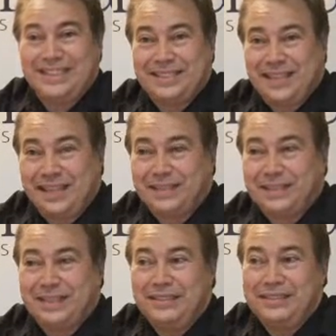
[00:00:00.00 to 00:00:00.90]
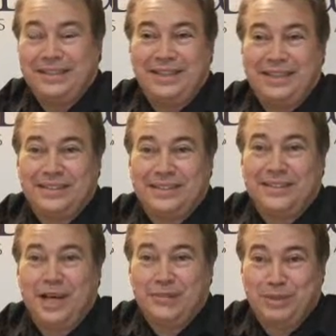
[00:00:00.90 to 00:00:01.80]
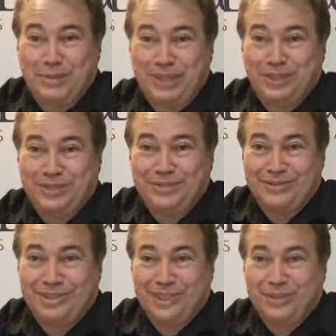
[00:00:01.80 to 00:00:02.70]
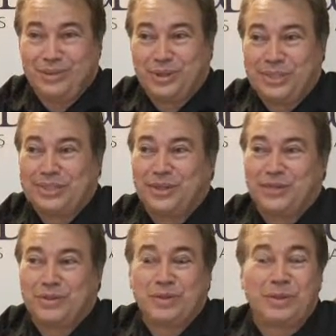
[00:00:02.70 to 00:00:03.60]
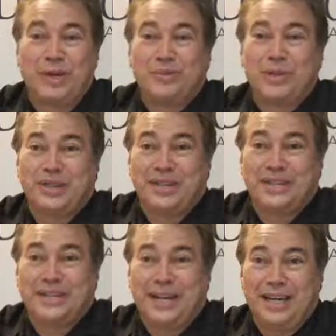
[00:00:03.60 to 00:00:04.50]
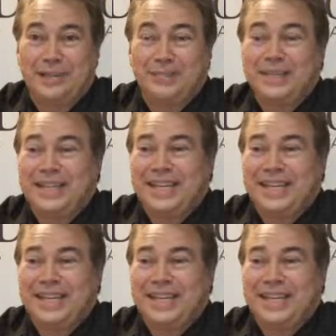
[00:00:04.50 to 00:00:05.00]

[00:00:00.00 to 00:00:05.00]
Secondly, the time dimension. It works over a long period of time.